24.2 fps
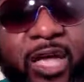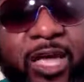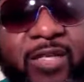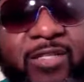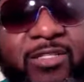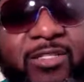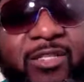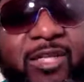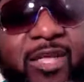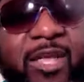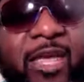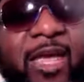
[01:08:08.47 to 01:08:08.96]

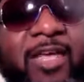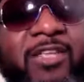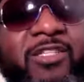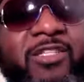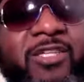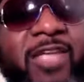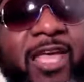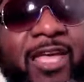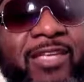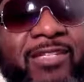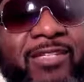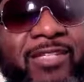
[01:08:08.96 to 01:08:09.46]
as
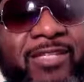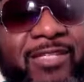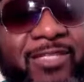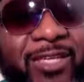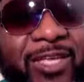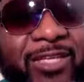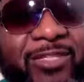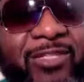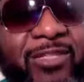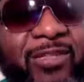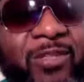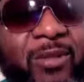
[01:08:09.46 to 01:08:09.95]
it
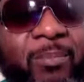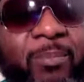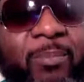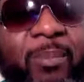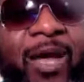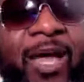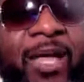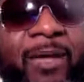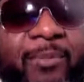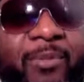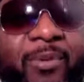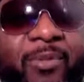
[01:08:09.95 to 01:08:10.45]
says in the
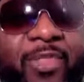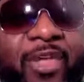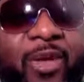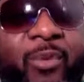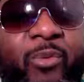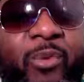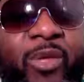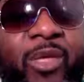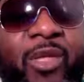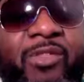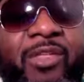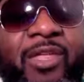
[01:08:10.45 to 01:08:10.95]
Bible,
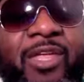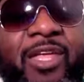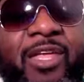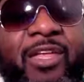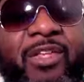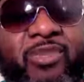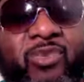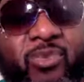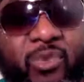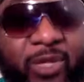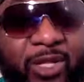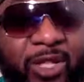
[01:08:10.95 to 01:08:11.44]
that we are the
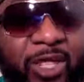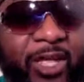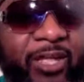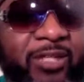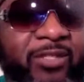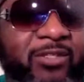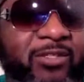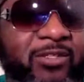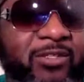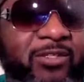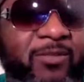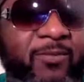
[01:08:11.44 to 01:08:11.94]

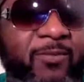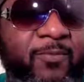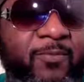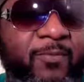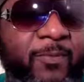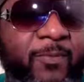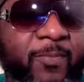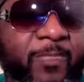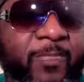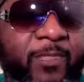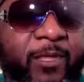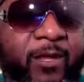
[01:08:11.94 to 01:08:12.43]
Israelites,
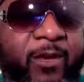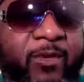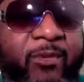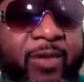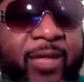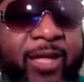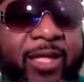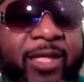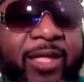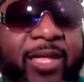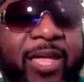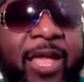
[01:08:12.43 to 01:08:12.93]
all
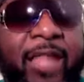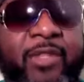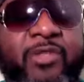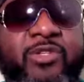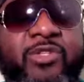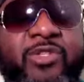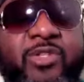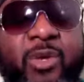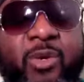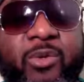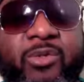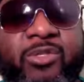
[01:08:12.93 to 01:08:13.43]
right?
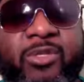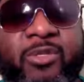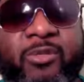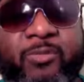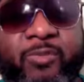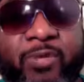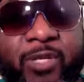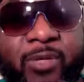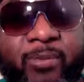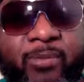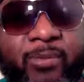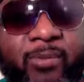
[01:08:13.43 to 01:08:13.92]
God's
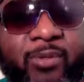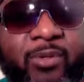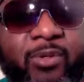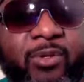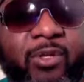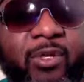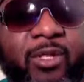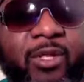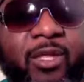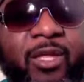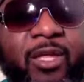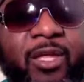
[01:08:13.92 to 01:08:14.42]
chosen
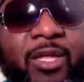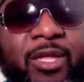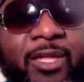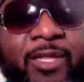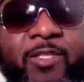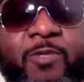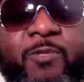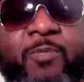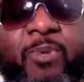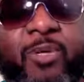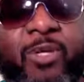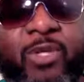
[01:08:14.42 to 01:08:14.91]
people,
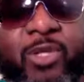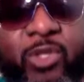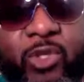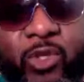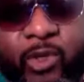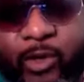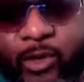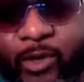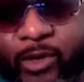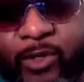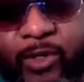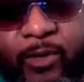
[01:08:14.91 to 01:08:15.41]
his
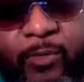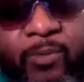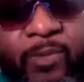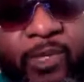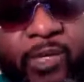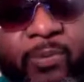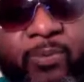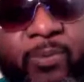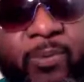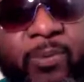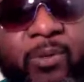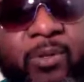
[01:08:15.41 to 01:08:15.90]
peculiar
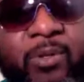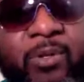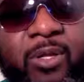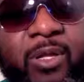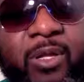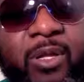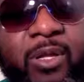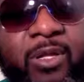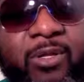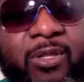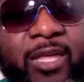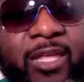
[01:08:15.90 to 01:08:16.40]
people
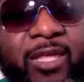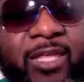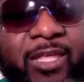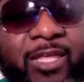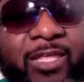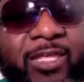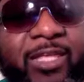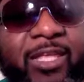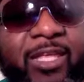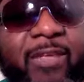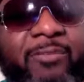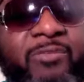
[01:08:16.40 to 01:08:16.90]
that
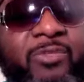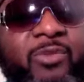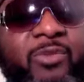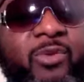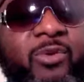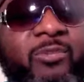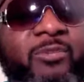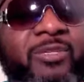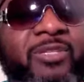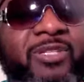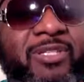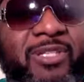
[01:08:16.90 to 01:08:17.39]
he keeps
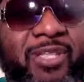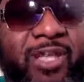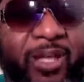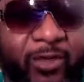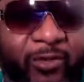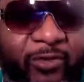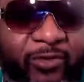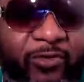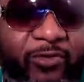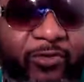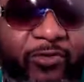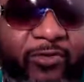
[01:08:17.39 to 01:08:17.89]
to
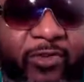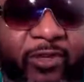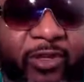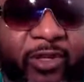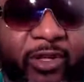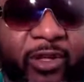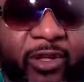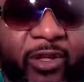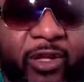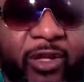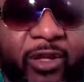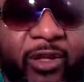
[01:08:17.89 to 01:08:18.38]
himself,
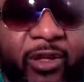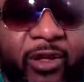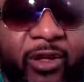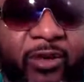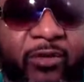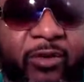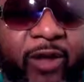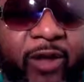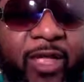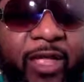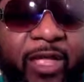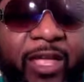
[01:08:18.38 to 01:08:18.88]

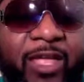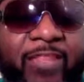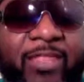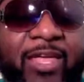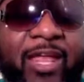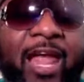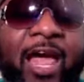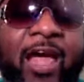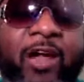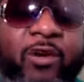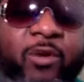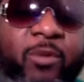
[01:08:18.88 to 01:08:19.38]
all right? And
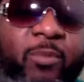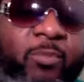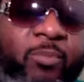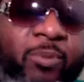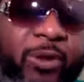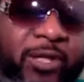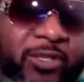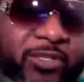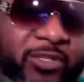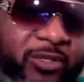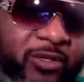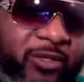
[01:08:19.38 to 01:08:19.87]
that our
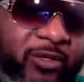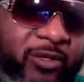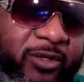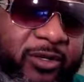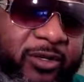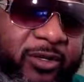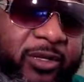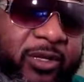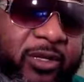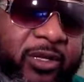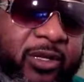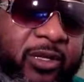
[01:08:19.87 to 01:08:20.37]

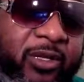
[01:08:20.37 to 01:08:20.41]
oppressor,